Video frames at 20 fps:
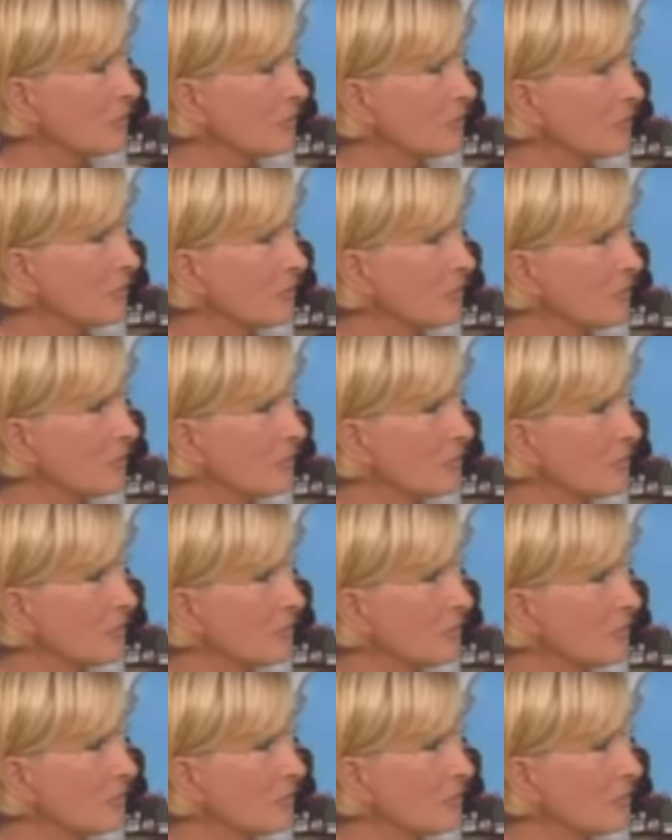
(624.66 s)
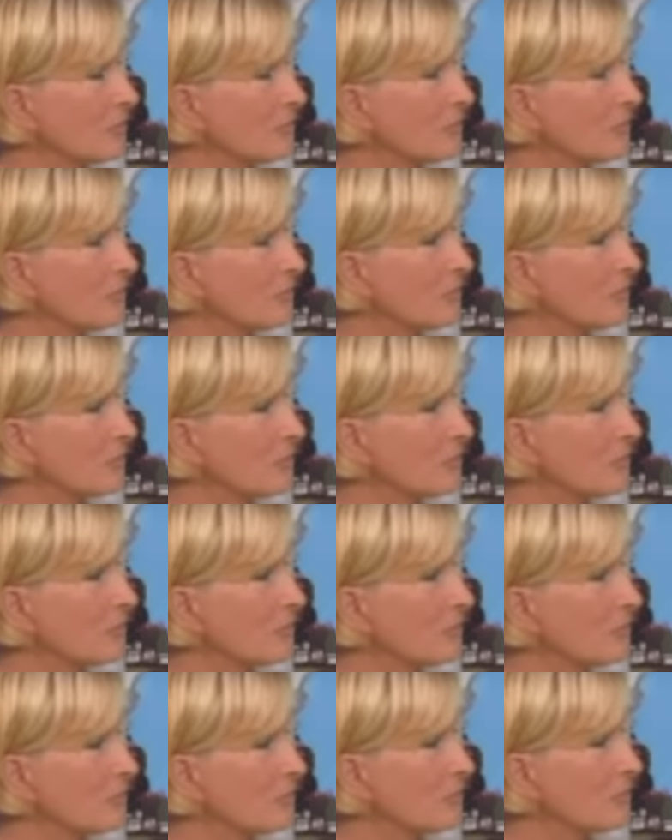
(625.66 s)

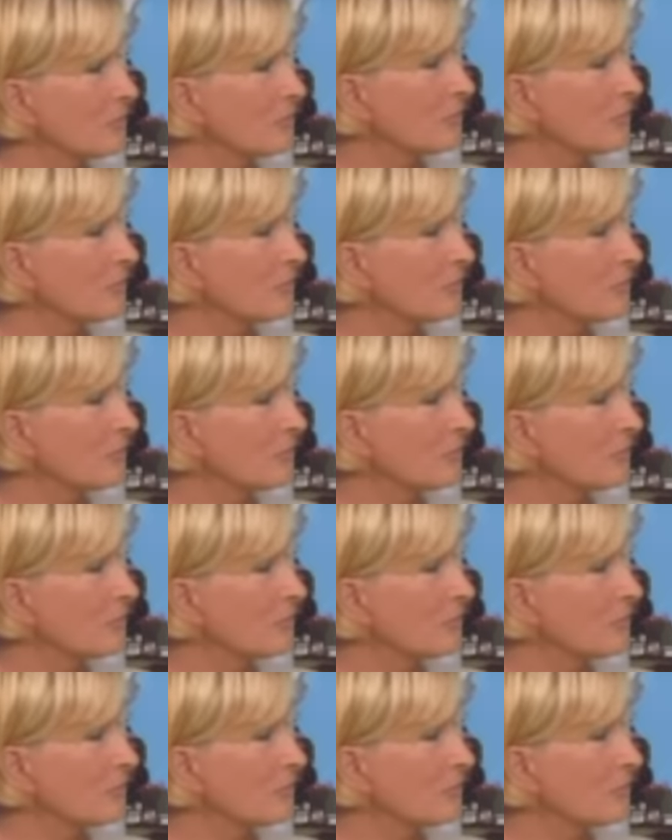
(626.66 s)
This person isn't speaking.